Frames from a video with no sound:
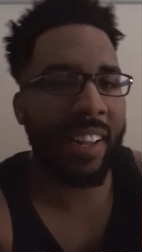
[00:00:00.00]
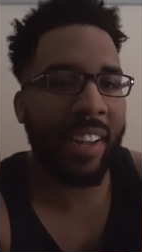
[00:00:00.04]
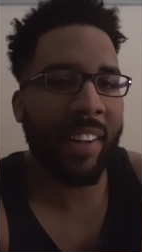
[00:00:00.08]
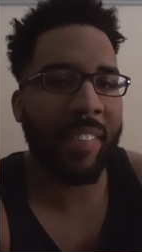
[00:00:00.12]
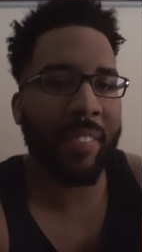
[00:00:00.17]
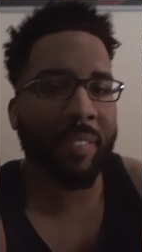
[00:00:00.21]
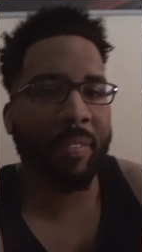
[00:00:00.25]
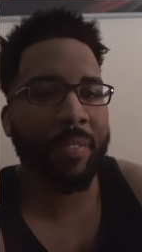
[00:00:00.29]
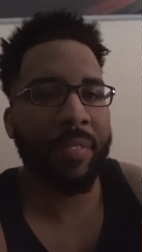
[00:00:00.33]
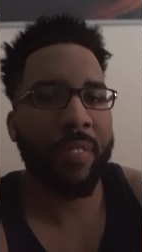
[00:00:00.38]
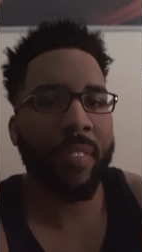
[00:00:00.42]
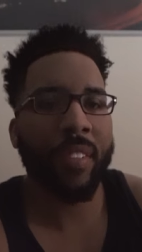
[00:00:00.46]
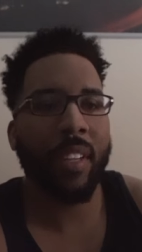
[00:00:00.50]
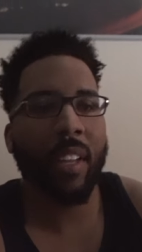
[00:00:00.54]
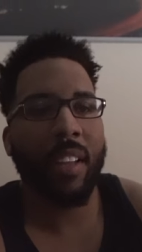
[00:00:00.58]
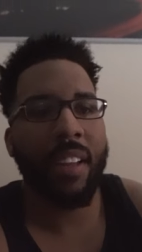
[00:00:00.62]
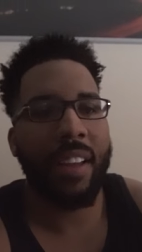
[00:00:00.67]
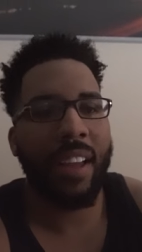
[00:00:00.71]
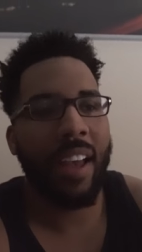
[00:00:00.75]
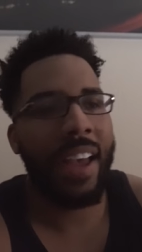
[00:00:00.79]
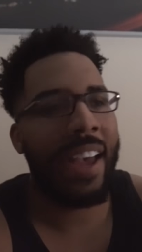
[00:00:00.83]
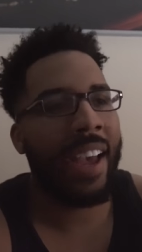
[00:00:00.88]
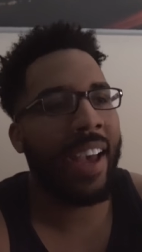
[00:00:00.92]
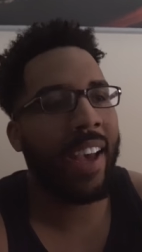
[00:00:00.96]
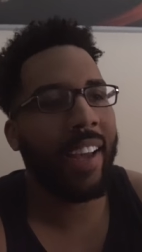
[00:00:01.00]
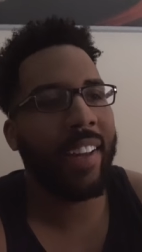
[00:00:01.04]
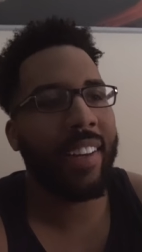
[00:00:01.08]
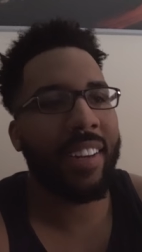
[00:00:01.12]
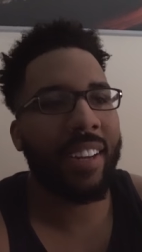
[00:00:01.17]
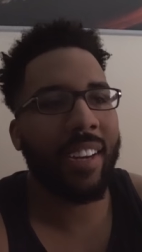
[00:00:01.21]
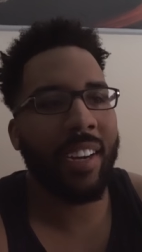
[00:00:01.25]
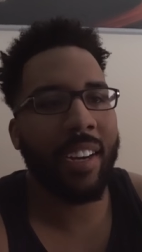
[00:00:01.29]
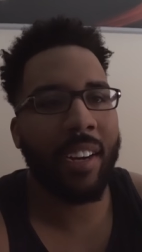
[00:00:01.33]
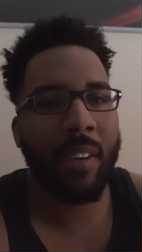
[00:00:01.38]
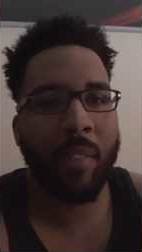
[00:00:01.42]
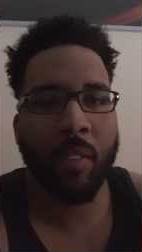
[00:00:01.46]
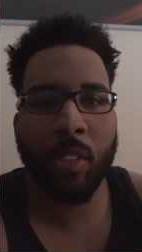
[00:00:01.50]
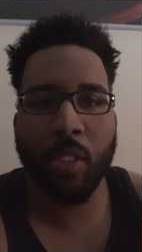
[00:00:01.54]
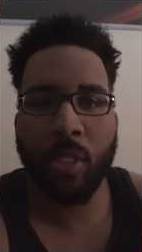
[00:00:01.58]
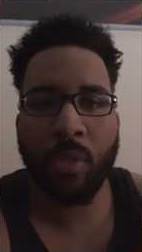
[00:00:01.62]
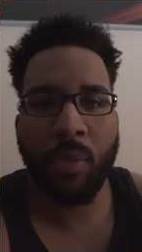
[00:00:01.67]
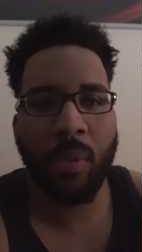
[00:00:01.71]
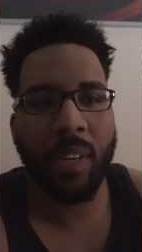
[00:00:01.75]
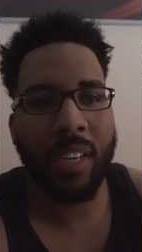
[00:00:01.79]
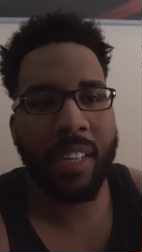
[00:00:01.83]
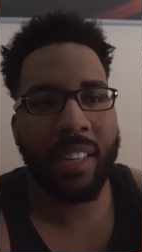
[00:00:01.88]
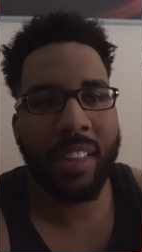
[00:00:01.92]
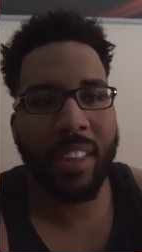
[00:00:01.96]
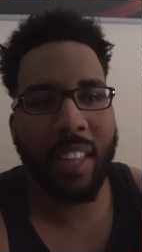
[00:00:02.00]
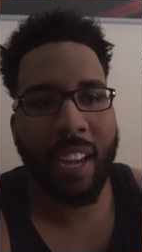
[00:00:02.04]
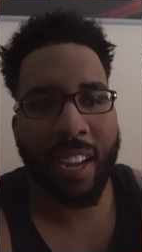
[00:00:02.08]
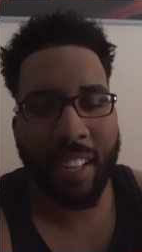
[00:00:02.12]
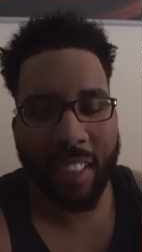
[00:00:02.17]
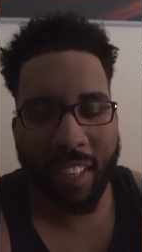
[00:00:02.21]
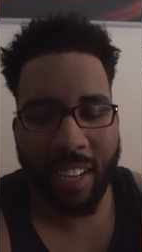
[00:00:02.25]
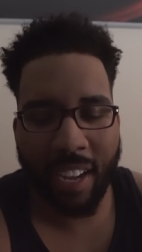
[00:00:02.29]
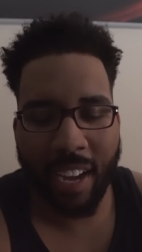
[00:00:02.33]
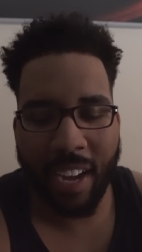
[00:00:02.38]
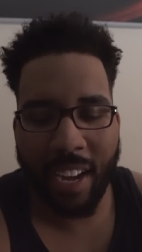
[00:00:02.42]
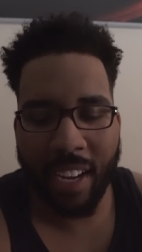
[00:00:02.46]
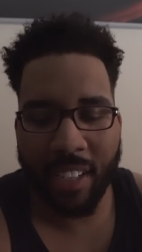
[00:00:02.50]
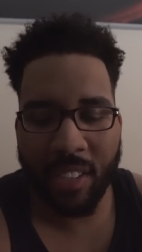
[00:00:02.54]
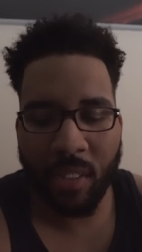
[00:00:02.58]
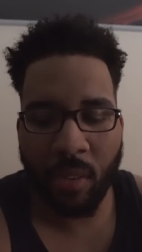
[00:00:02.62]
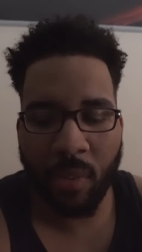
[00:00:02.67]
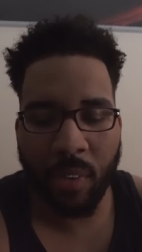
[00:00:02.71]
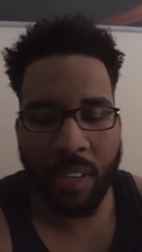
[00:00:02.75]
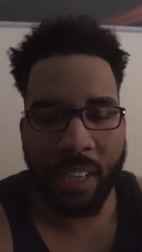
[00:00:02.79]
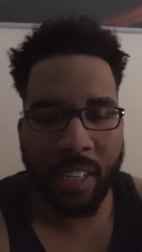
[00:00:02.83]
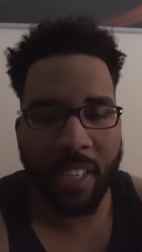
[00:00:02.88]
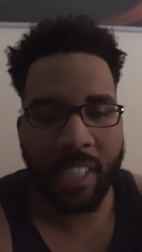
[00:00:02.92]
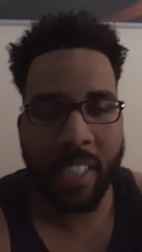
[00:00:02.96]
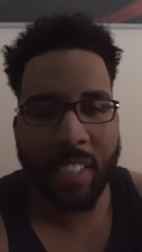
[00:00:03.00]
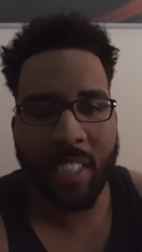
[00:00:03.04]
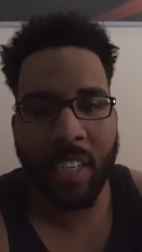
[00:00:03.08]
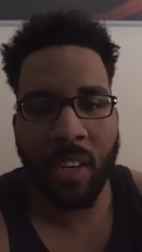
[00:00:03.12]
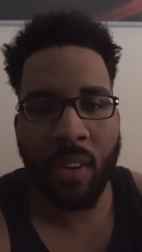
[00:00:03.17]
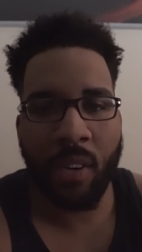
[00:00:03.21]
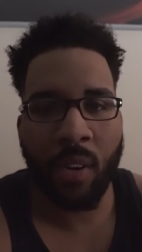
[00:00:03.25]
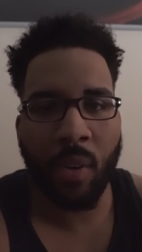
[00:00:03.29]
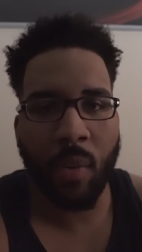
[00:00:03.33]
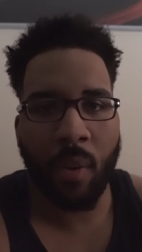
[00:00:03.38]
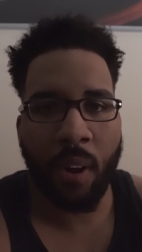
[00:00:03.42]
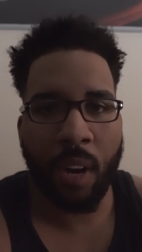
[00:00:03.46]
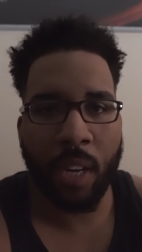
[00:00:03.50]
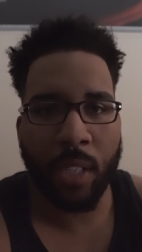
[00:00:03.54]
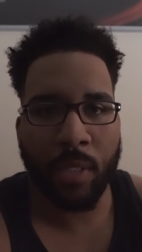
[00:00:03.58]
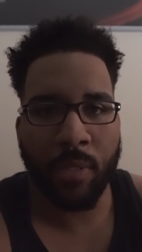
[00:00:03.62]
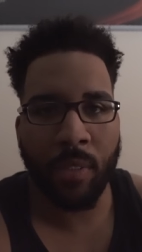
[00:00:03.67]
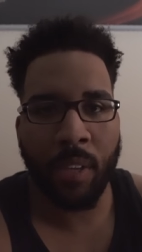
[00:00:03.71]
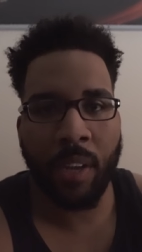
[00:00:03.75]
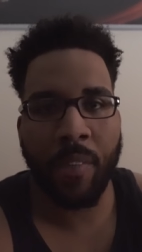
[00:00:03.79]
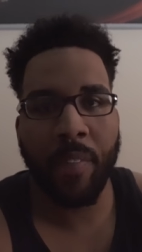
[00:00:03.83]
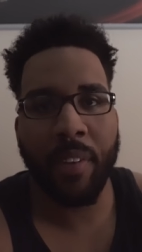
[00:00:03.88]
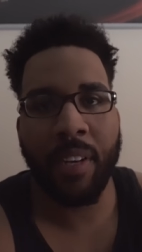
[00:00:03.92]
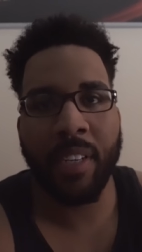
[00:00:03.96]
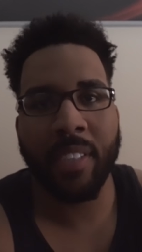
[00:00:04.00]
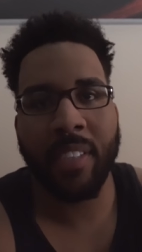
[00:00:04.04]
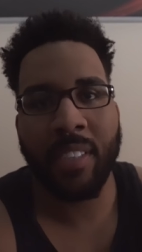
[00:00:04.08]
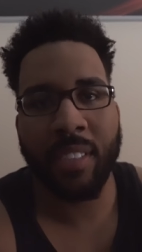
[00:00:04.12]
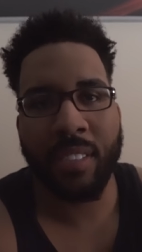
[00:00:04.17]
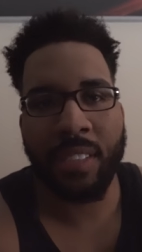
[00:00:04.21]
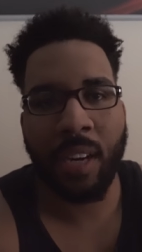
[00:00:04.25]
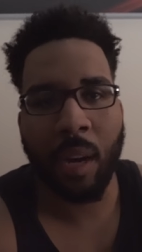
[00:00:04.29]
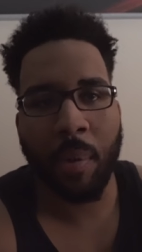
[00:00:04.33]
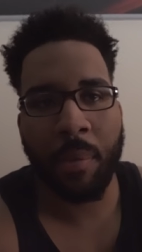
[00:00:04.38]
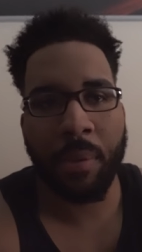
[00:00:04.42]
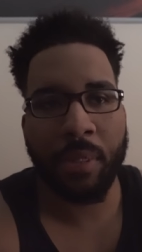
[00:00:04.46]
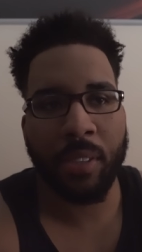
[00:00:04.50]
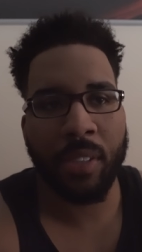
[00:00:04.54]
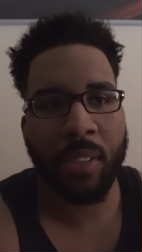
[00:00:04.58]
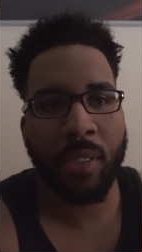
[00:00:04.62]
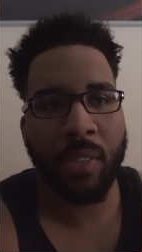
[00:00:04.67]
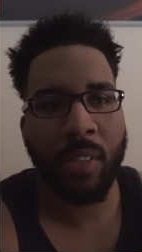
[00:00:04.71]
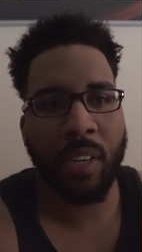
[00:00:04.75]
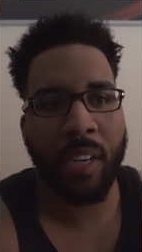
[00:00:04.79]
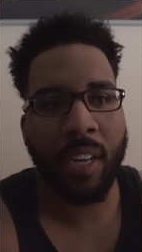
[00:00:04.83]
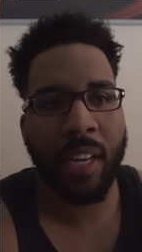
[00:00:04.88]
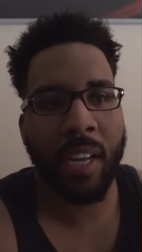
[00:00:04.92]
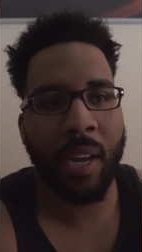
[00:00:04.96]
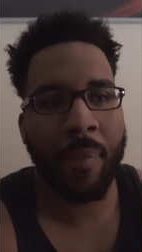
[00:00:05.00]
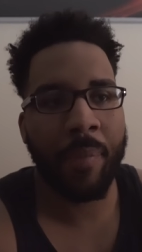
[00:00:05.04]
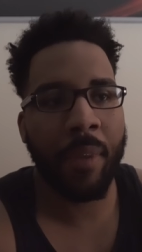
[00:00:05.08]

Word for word: now? And uh, we just want to thank the guys over at Detail Garage for giving us this opportunity.